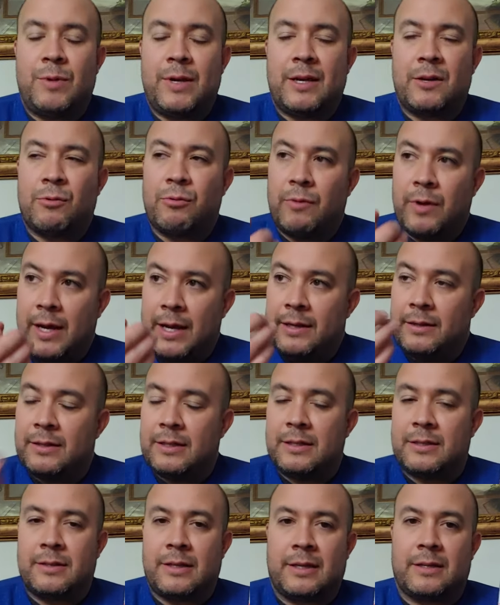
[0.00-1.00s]
We create
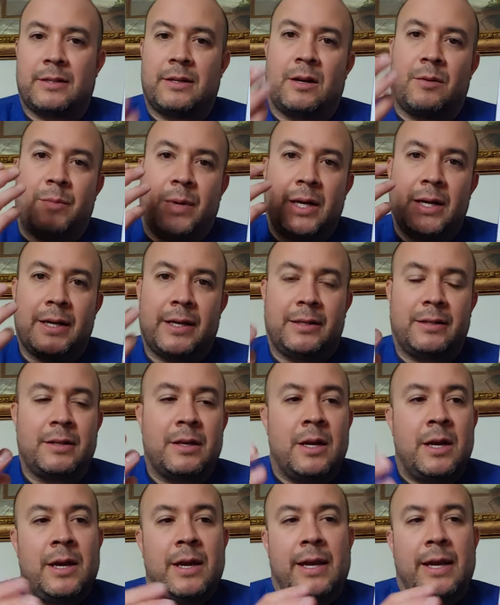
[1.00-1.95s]
these things in our mind,